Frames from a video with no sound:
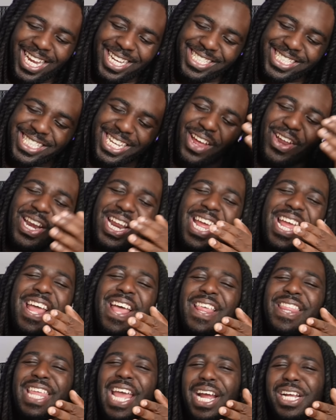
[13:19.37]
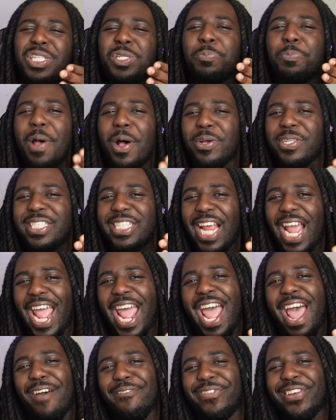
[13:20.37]
so they're supposed to
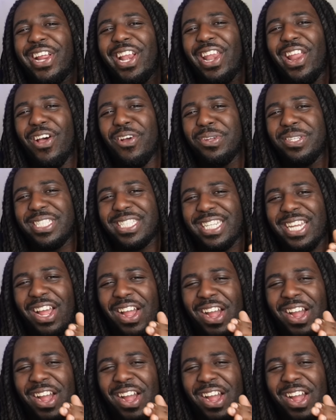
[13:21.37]
have clothes.